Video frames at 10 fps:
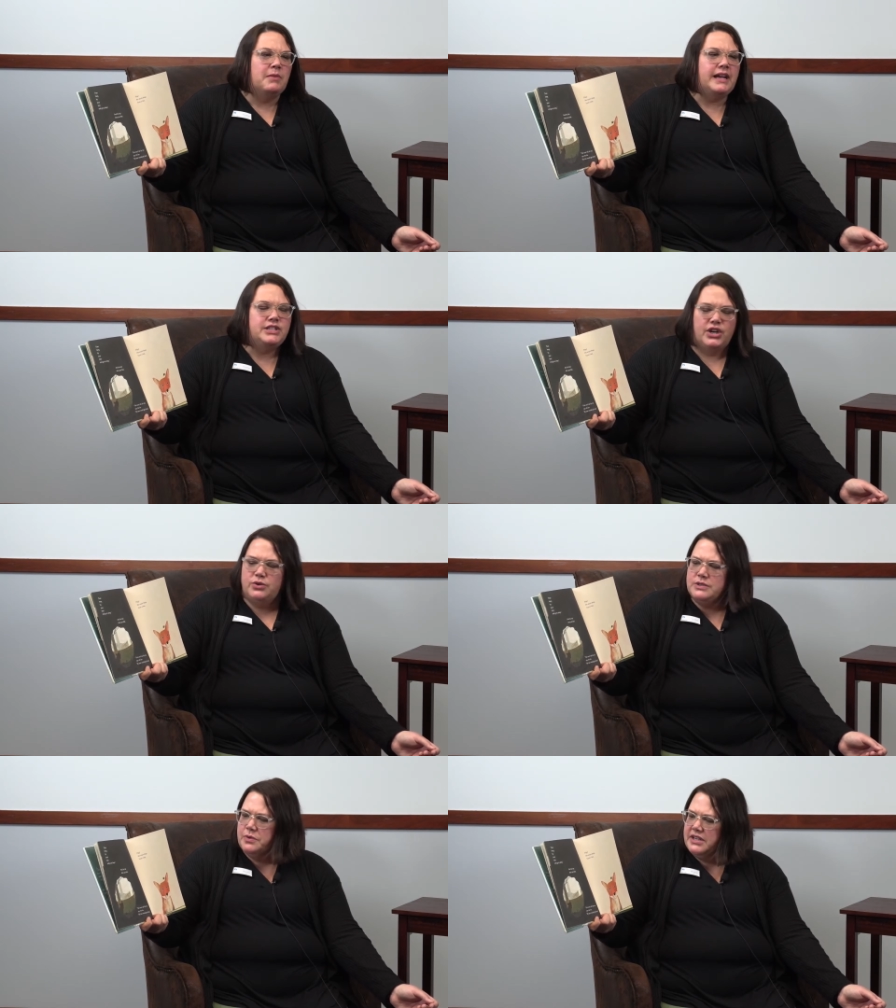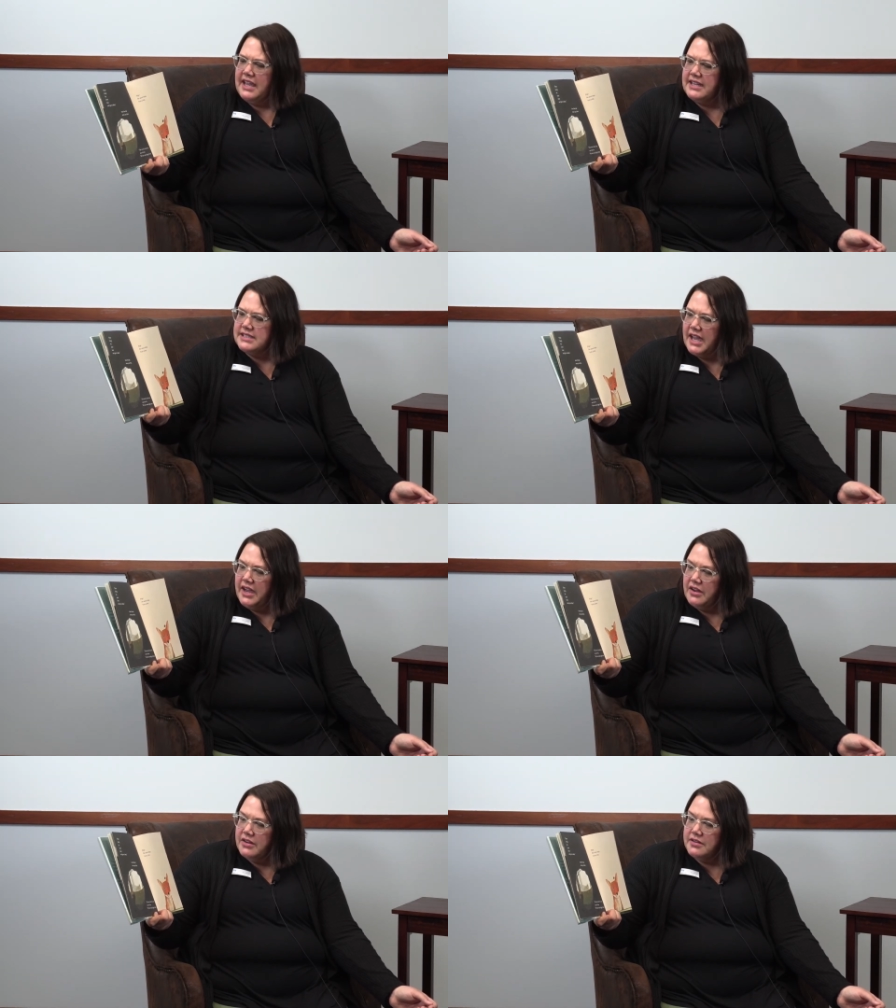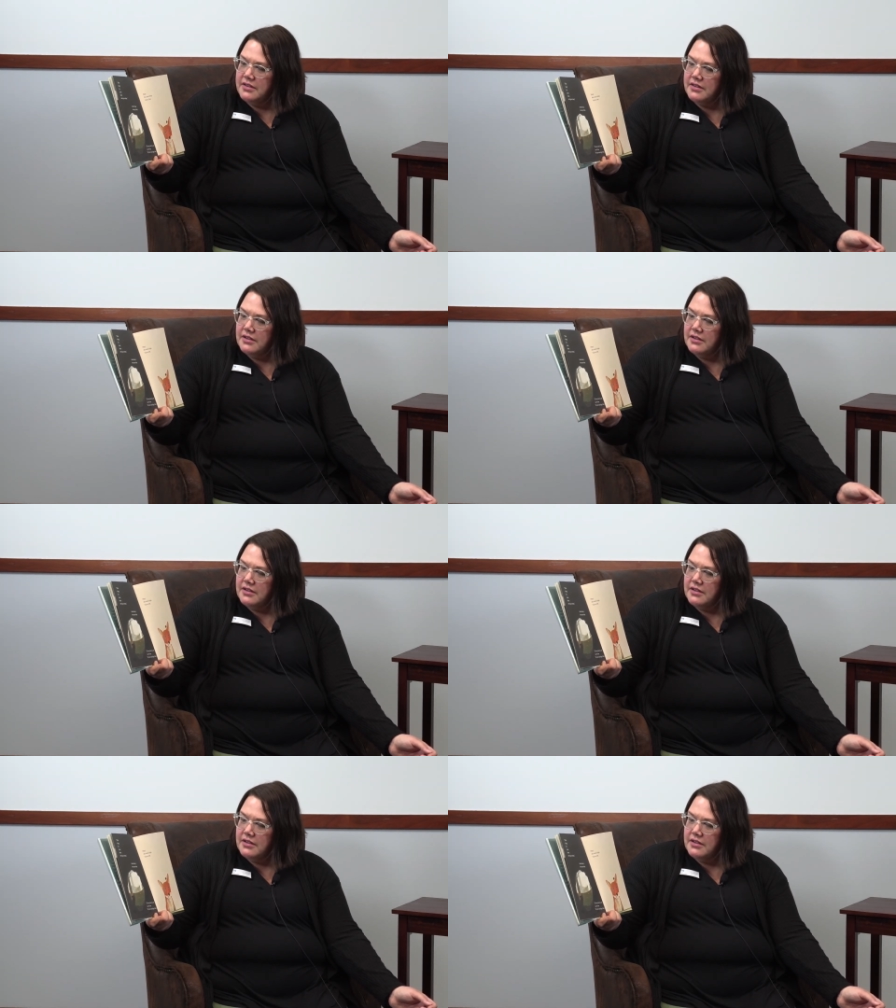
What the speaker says: My toes would get tired.